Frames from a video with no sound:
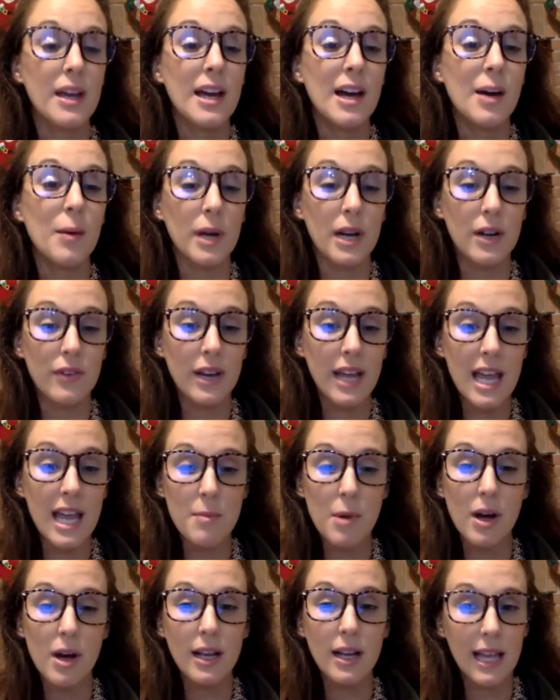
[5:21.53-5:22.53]
And whatever came
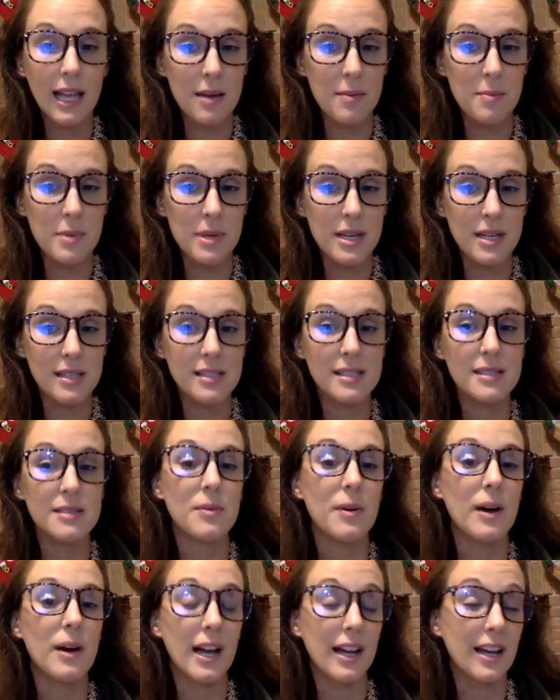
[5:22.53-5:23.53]
on campus,
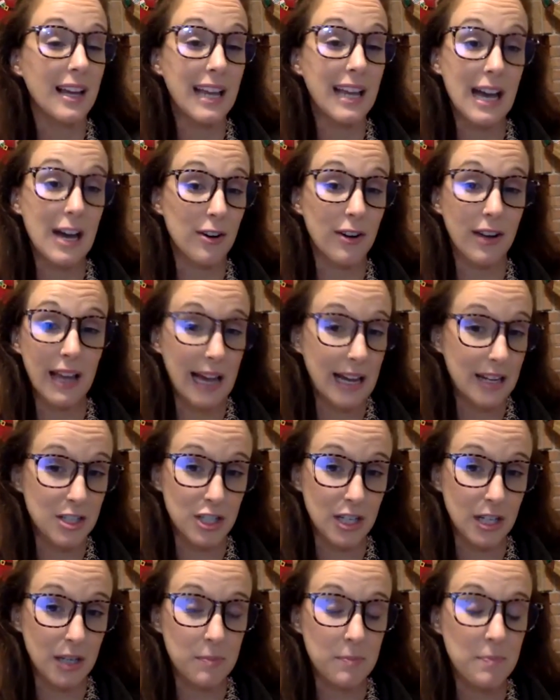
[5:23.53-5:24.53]
I could count on
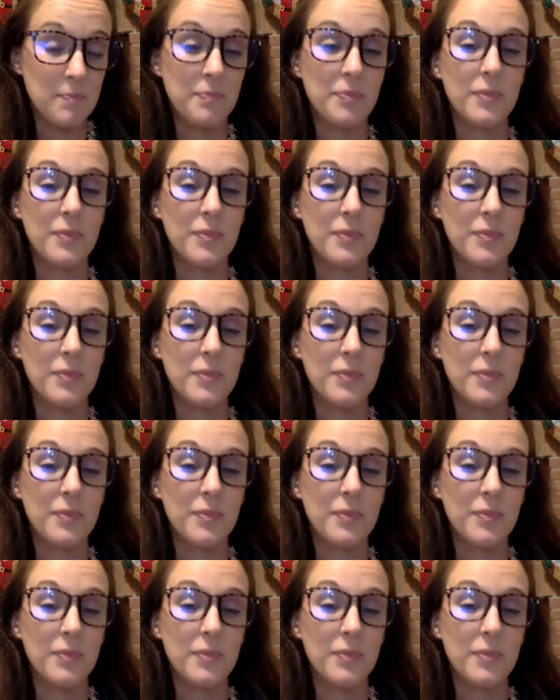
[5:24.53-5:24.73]
catching.